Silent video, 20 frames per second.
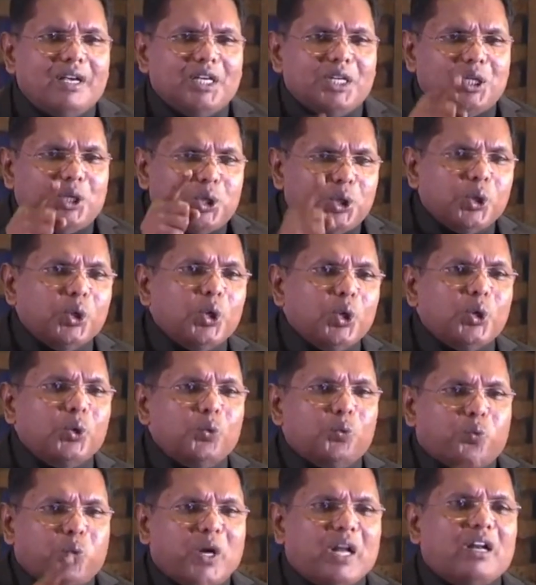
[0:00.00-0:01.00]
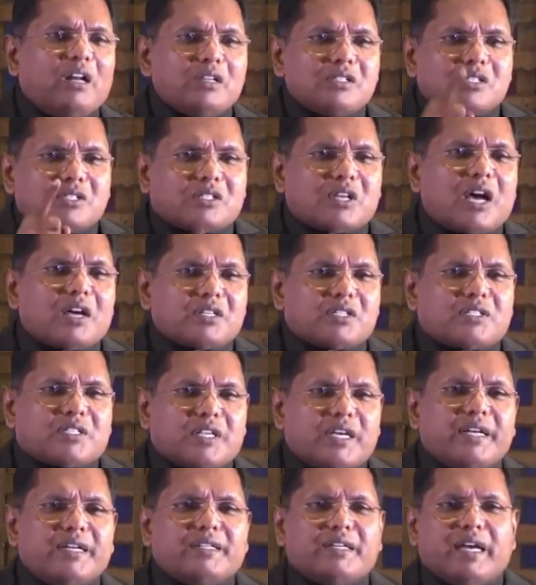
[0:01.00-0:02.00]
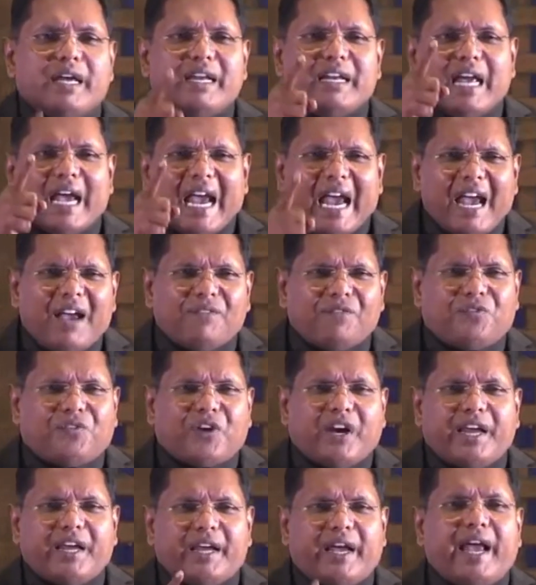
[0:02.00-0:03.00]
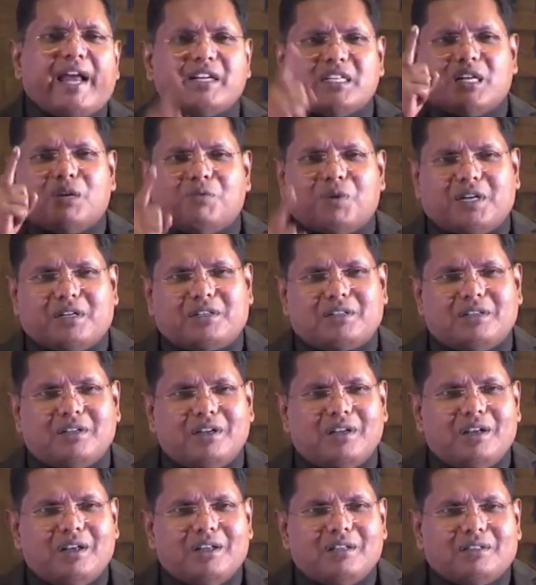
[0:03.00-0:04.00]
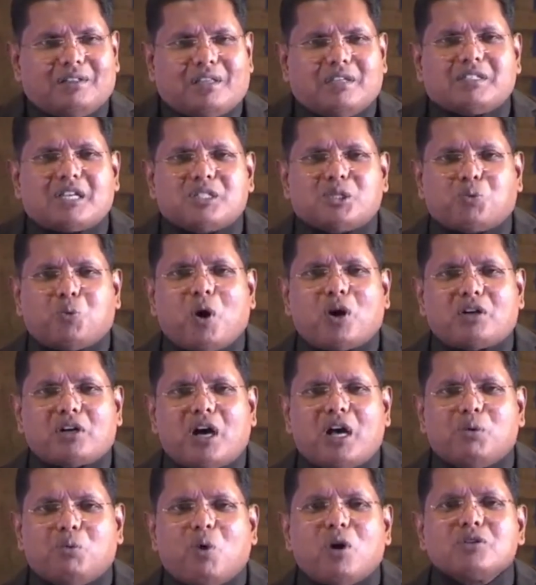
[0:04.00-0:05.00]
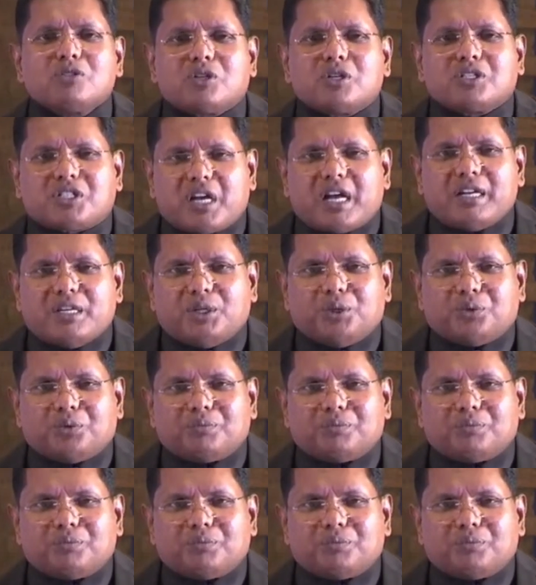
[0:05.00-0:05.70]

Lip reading: you will succeed in every endeavor. This is what I want to tell you.